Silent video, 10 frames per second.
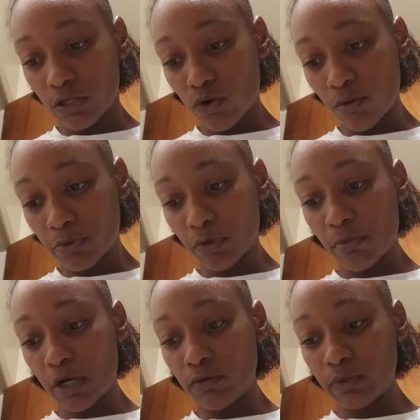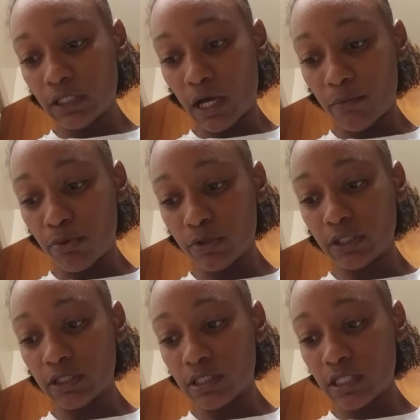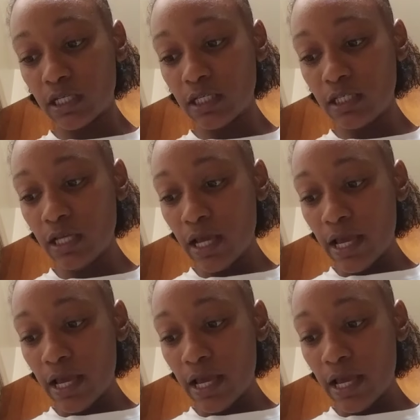the orbital bone without pulling the skin.